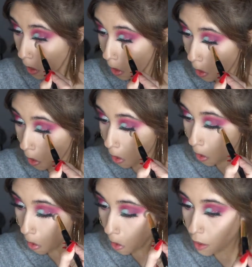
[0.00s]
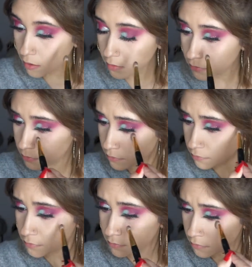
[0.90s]

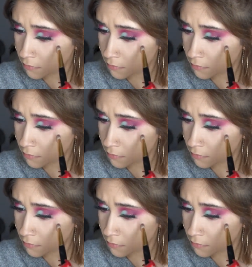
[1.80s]
Nobody speaks.